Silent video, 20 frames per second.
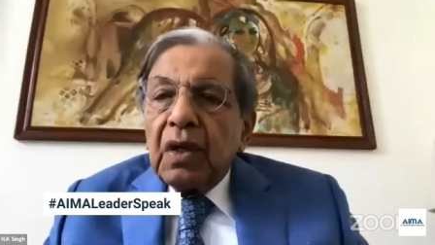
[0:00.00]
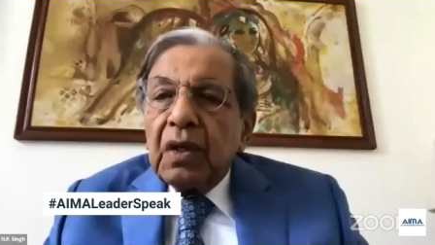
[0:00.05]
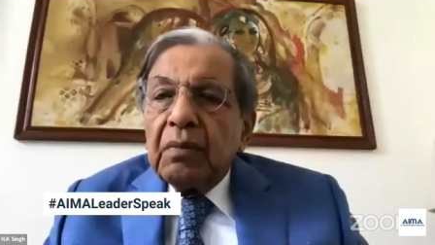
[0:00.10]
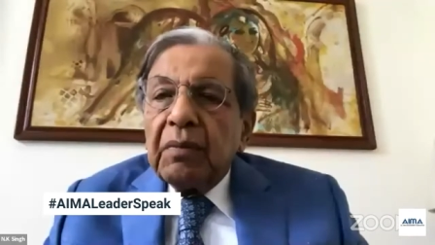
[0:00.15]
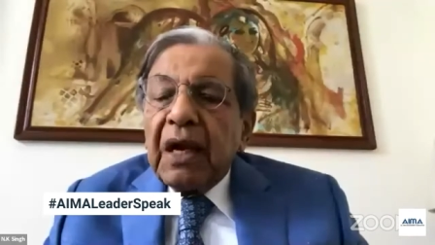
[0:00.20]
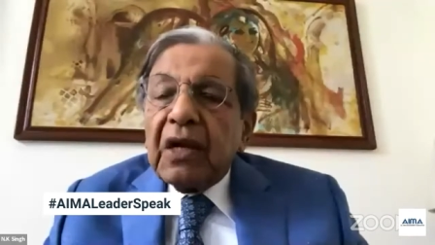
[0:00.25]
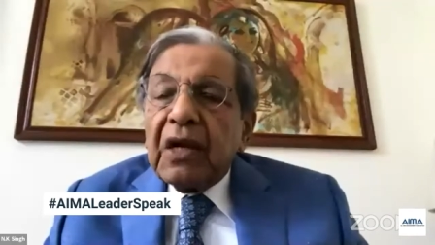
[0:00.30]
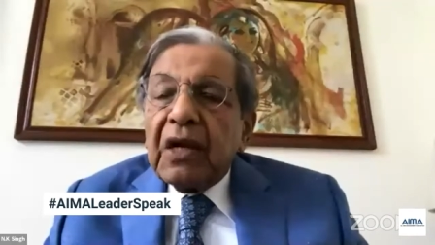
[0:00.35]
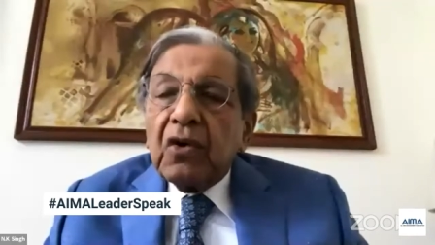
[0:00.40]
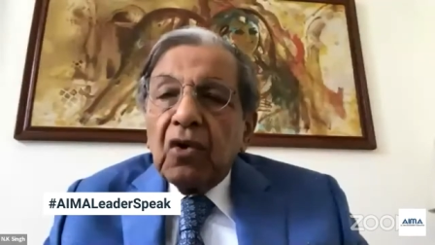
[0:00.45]

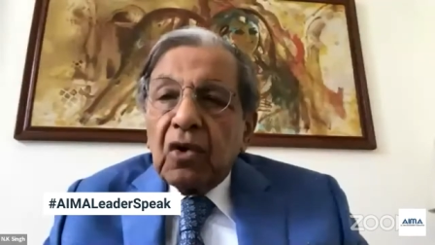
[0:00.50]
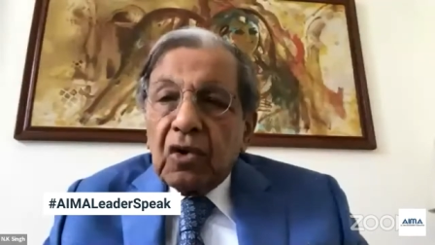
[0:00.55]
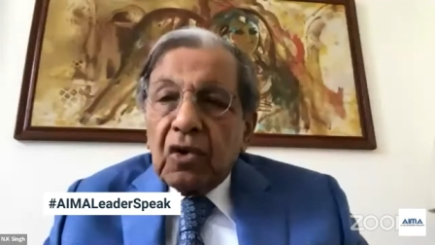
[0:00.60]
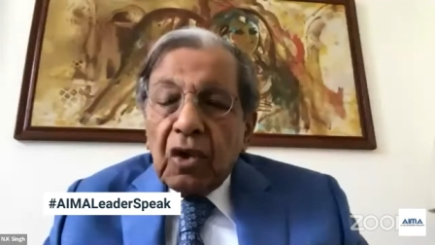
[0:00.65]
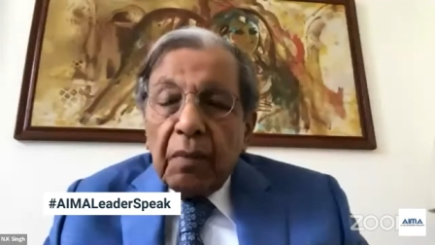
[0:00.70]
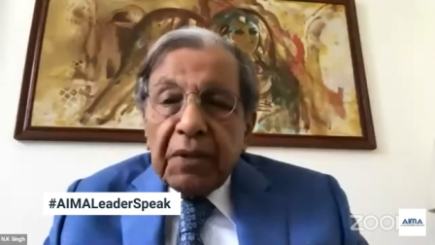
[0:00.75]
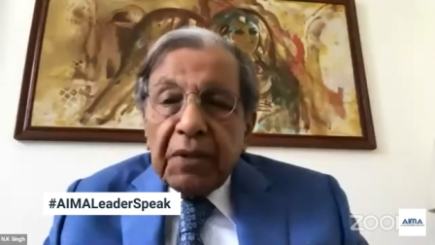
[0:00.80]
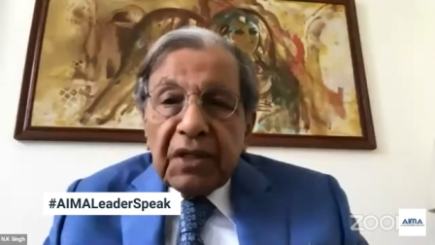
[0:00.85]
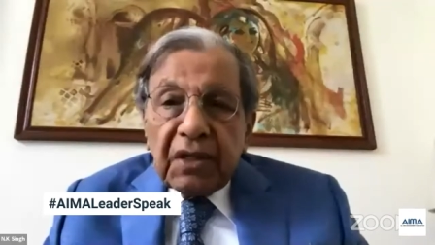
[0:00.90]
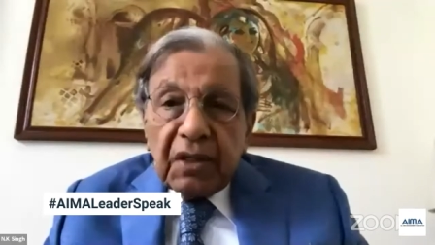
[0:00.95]

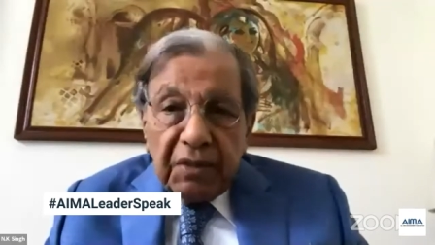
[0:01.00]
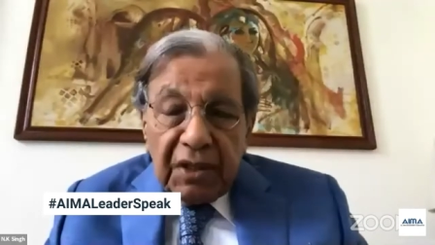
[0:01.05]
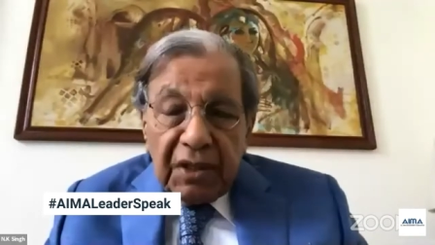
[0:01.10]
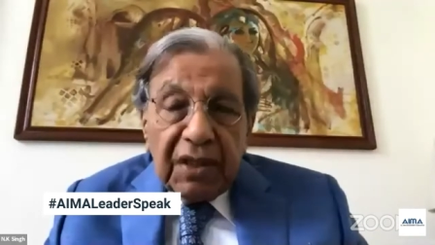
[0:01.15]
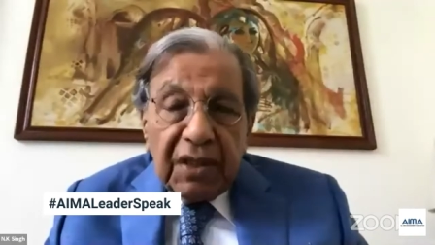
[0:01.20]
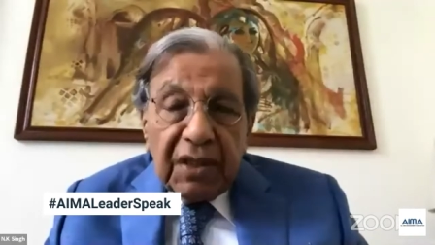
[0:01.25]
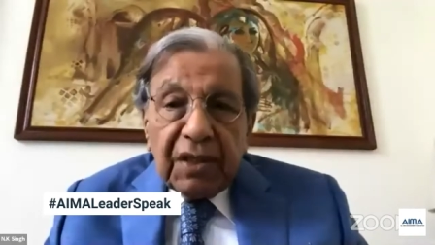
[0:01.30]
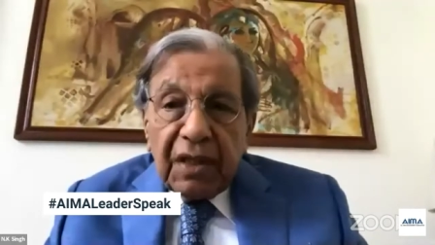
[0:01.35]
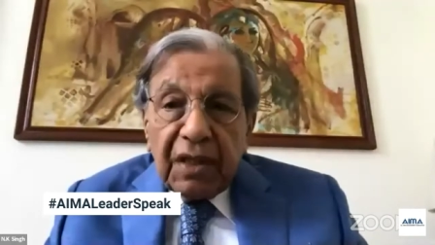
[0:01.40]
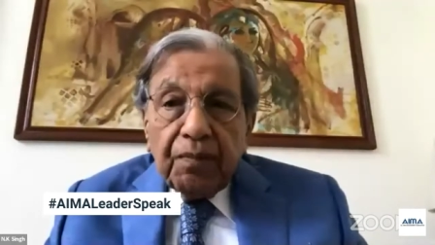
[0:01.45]
macroeconomic
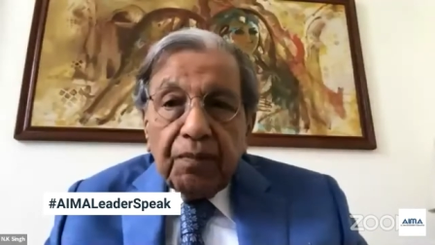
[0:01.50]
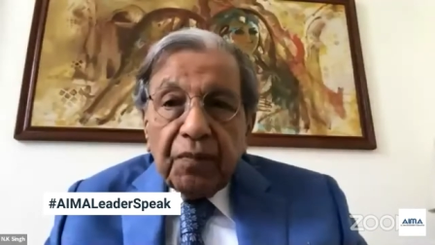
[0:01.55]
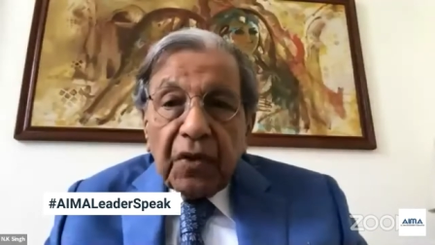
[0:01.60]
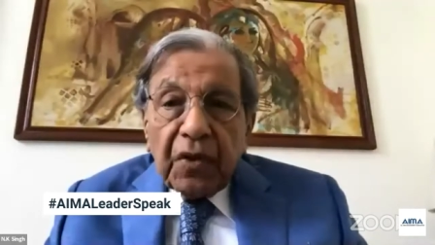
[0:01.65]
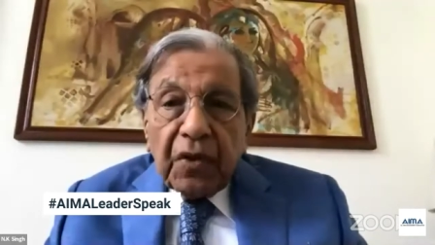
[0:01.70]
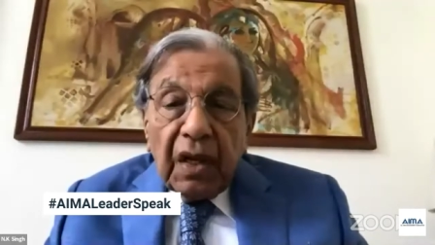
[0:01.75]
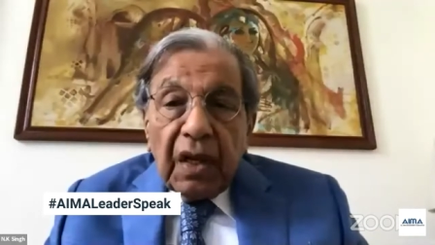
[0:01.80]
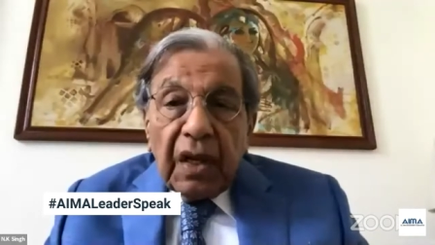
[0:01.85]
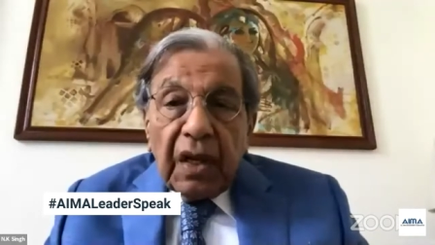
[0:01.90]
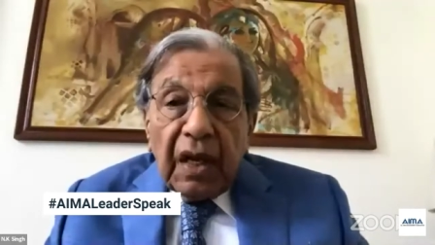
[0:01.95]
stability,
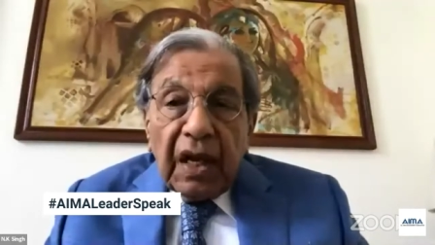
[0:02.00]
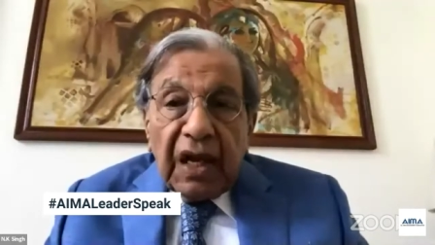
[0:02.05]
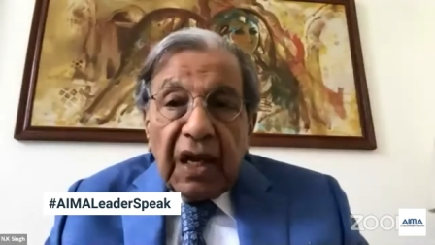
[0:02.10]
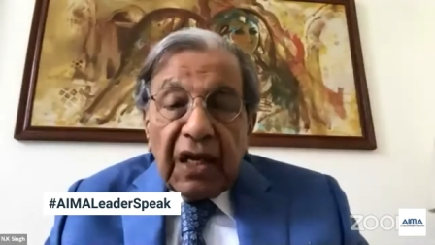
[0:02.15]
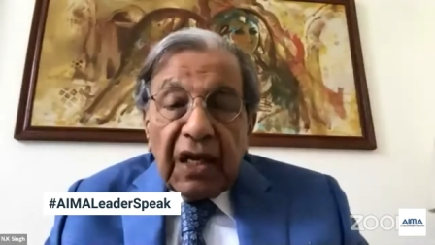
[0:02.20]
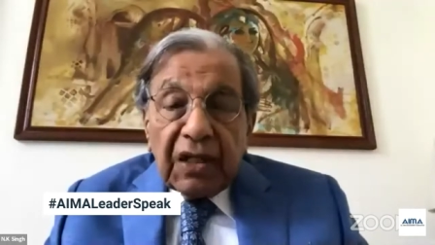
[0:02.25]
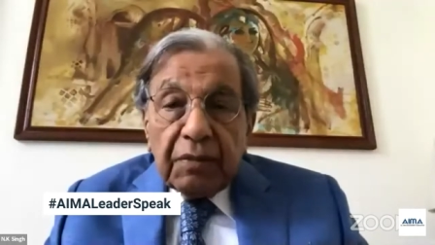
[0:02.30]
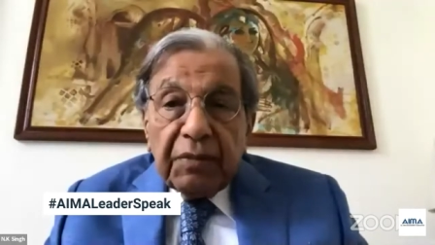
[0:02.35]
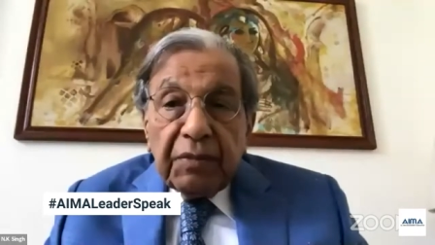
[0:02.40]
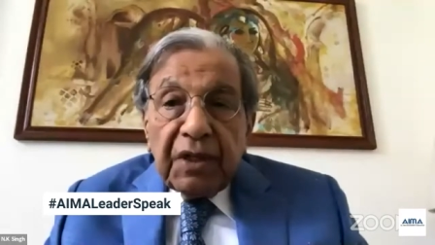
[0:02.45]
has